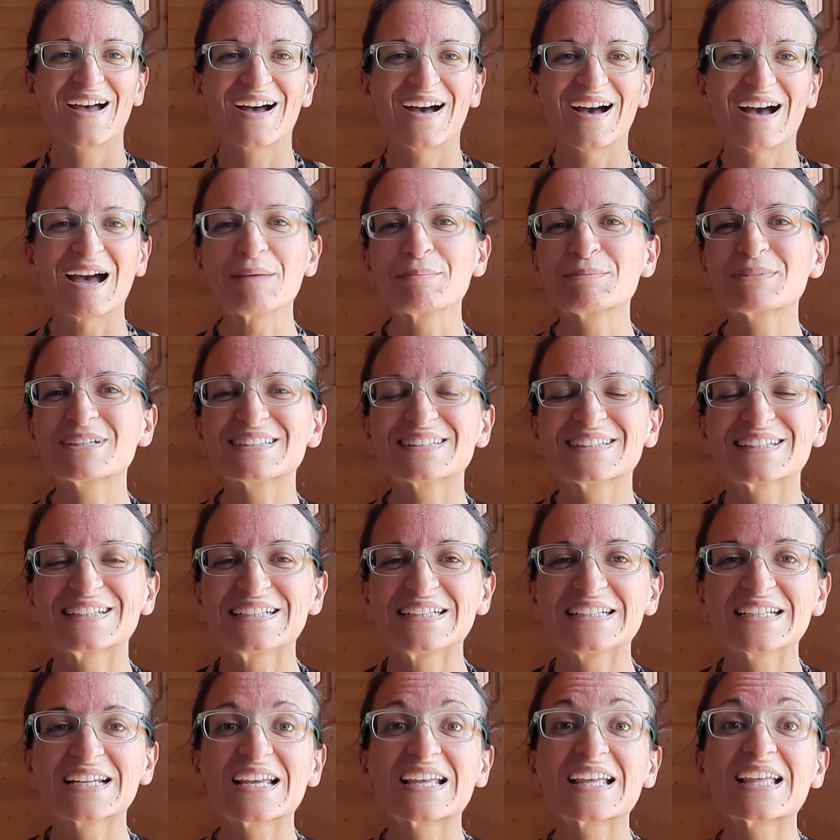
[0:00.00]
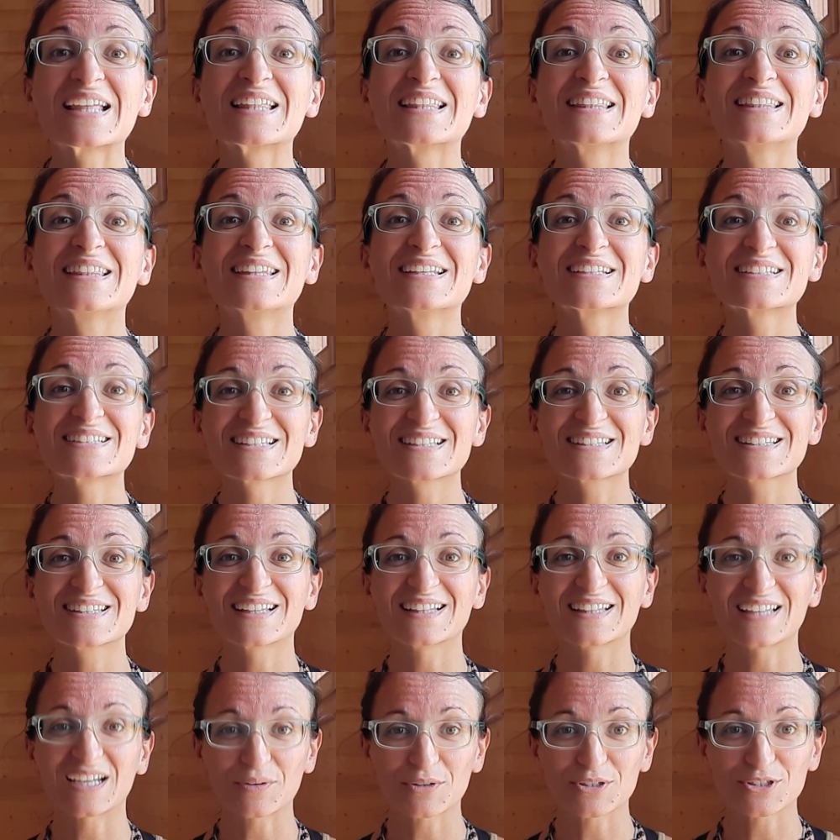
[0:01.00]
I'm Catarina, this is the
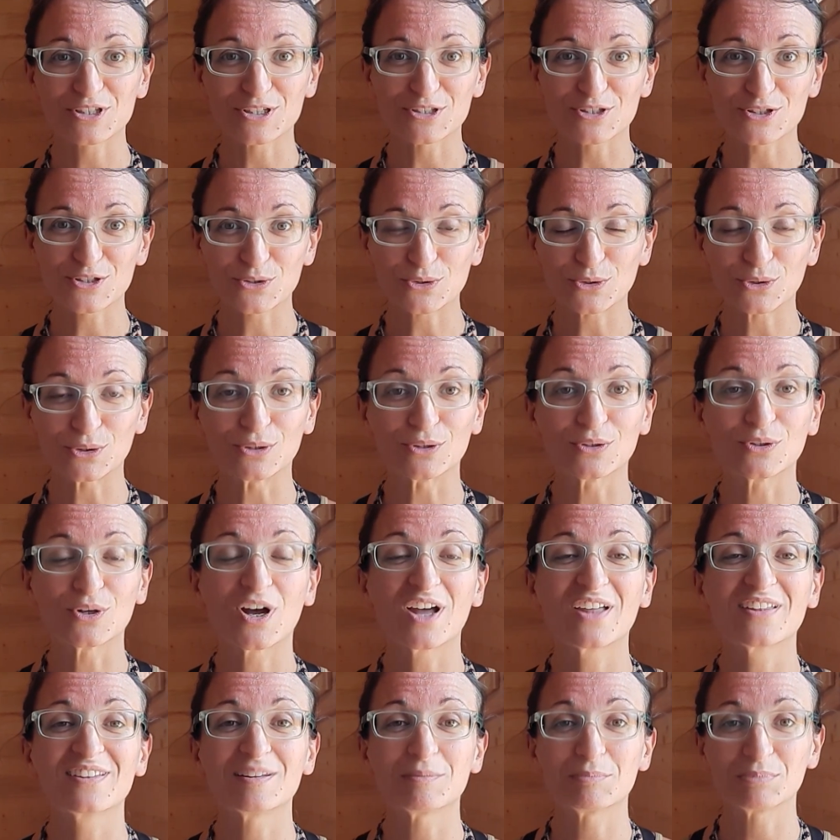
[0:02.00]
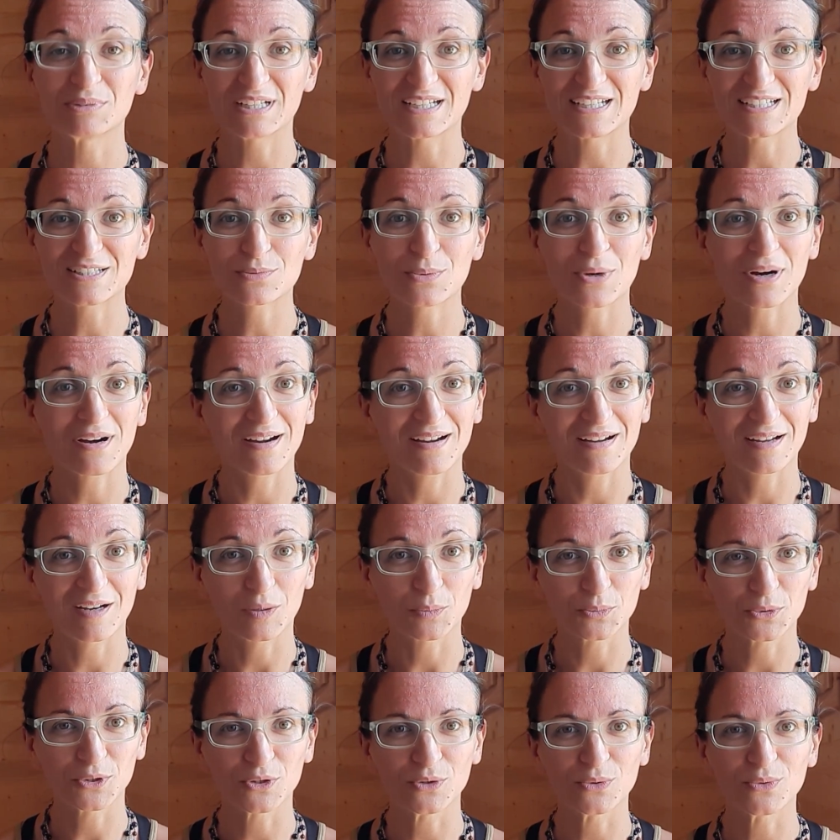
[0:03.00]
Language Unschool, a place where I
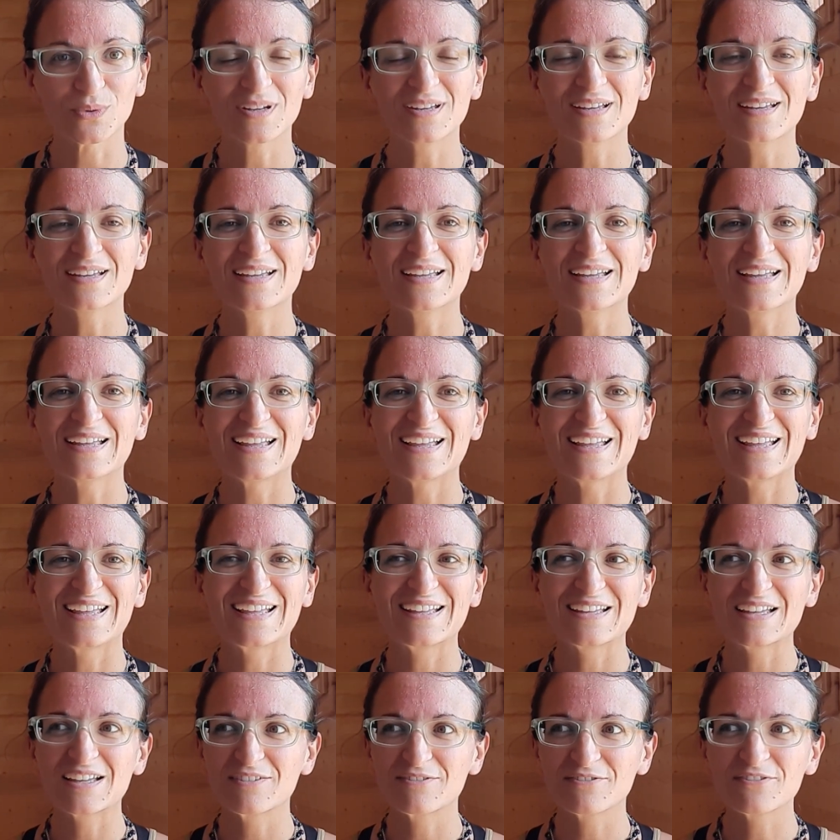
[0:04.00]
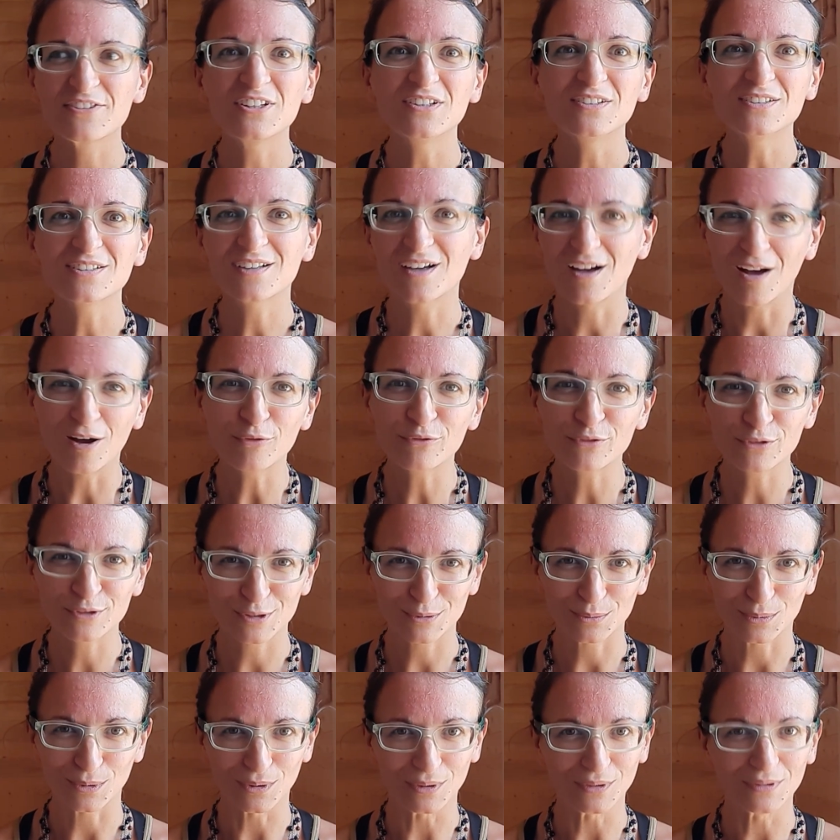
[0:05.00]
help you feel
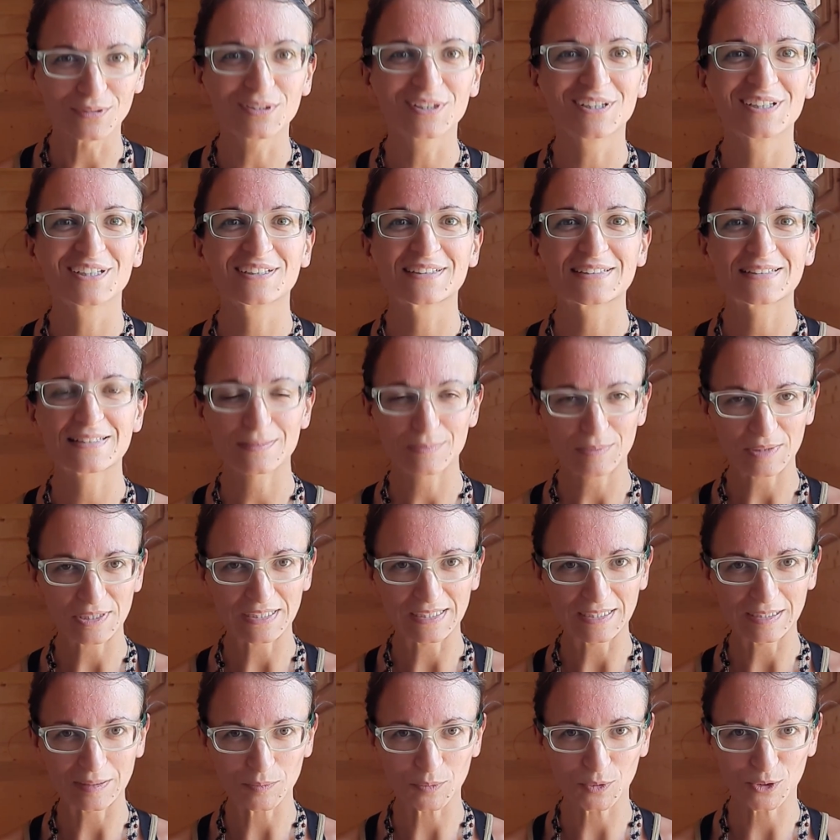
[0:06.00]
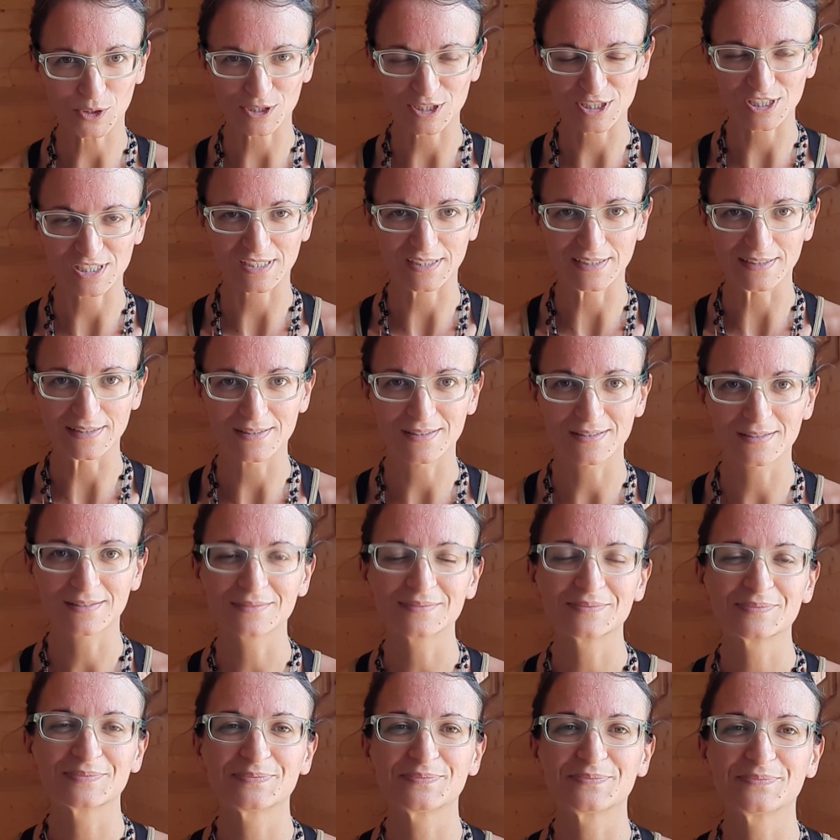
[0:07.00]
comfortable speaking Portuguese.
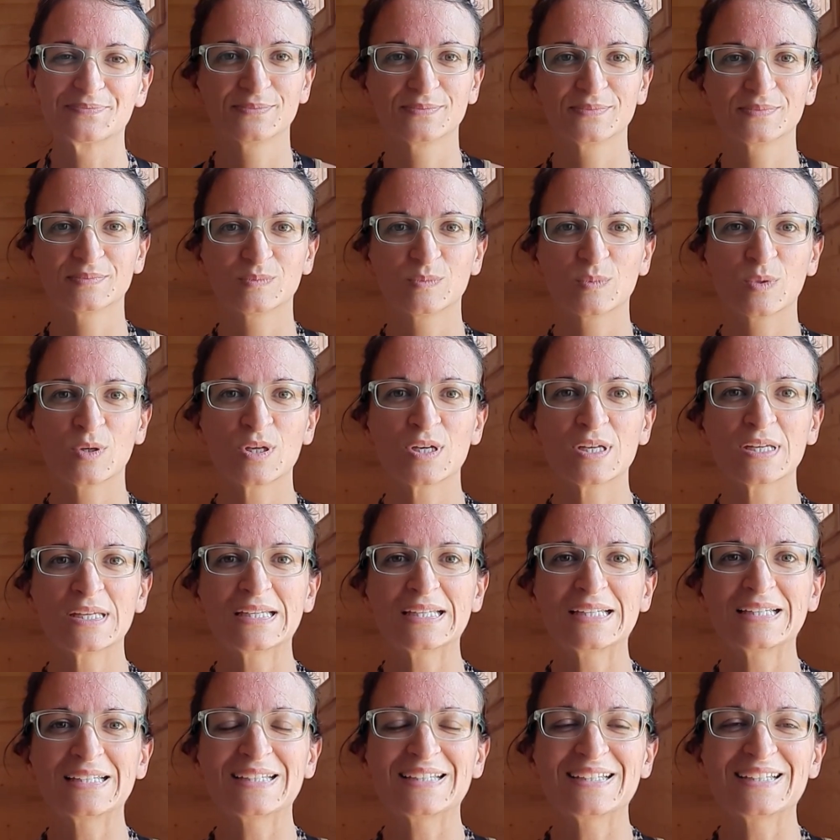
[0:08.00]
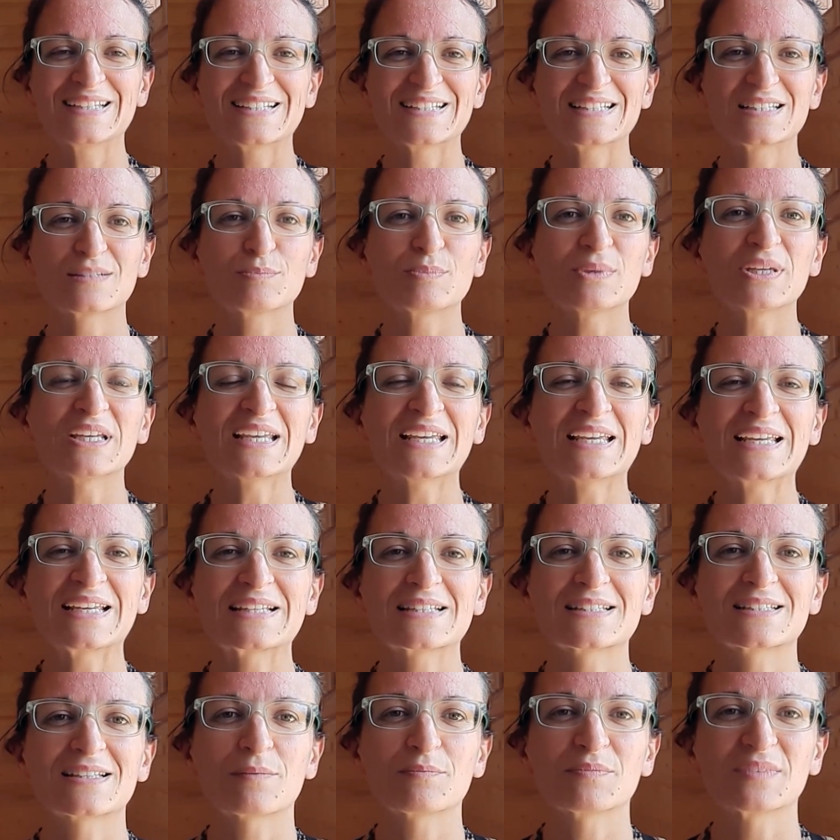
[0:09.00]
Speaking
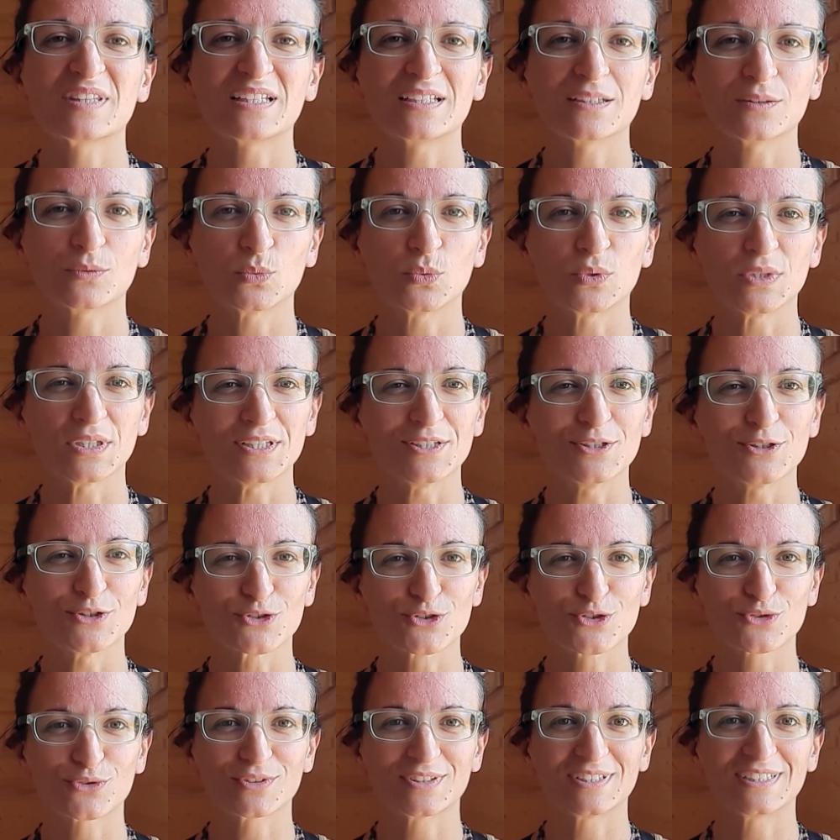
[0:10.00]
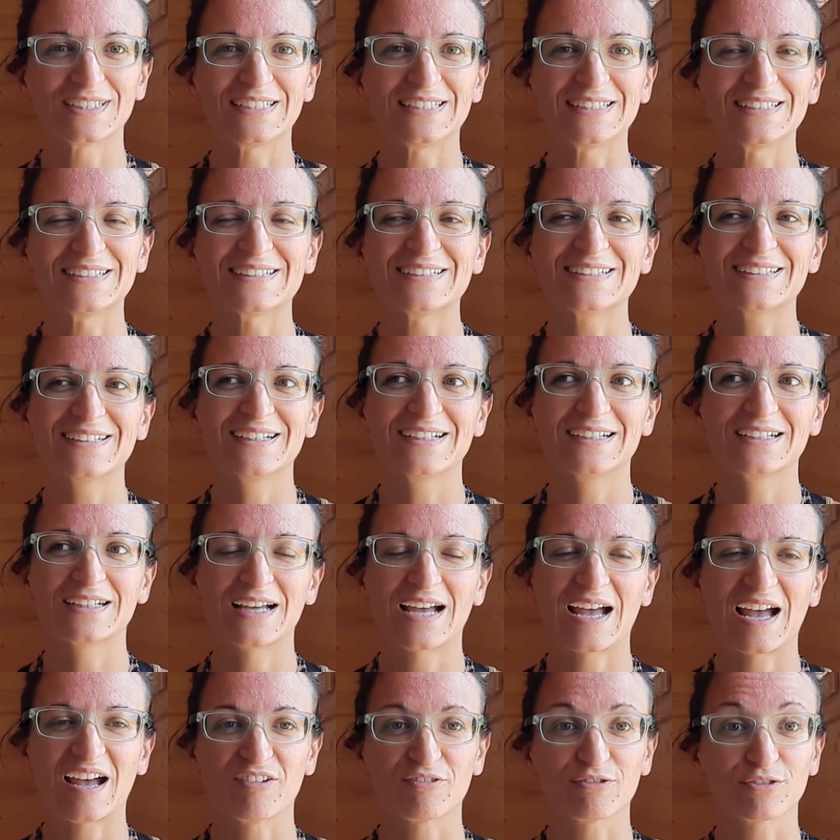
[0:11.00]
is something we usually
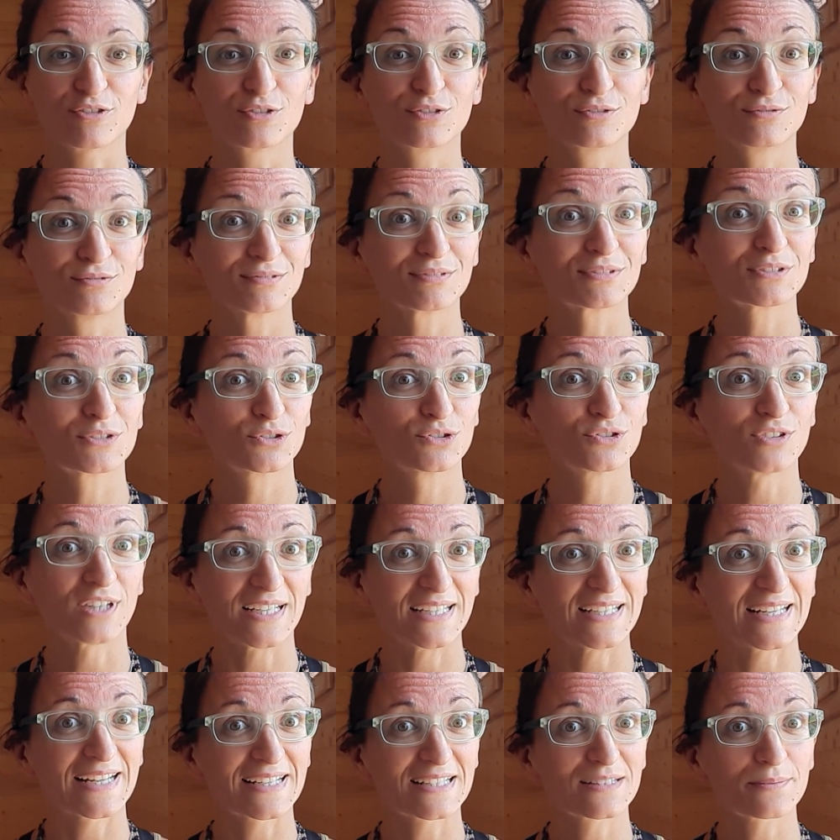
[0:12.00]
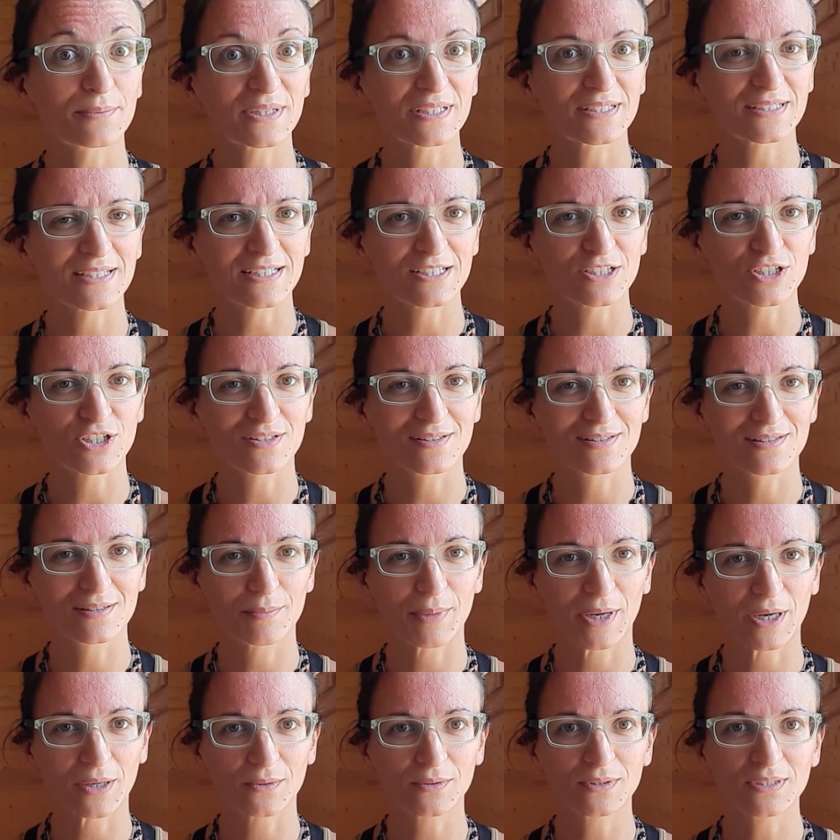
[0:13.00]
have great expectations
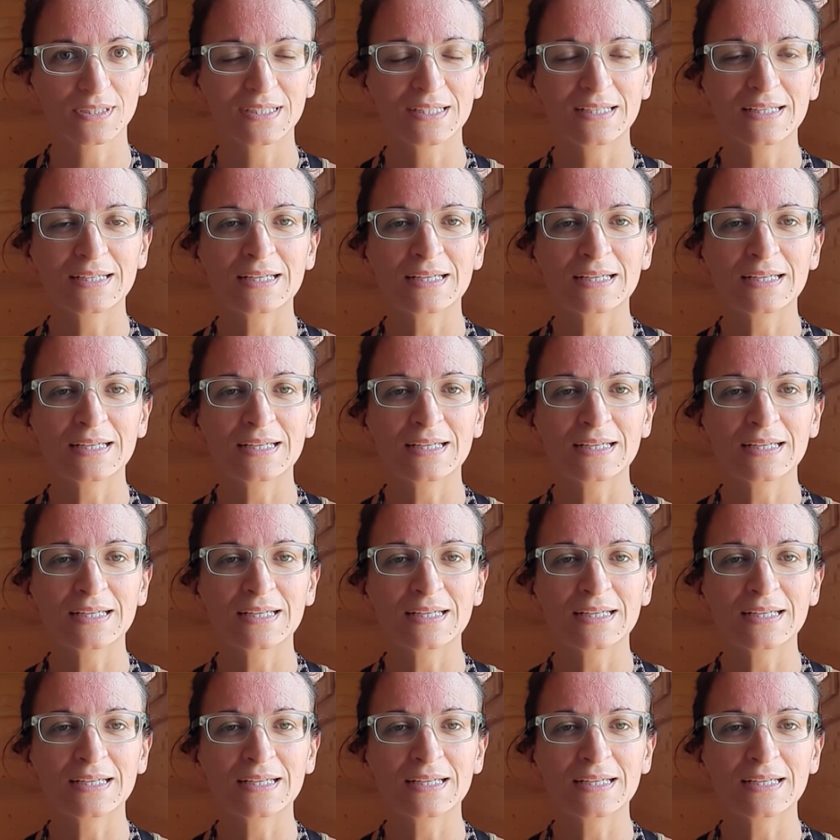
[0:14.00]
about.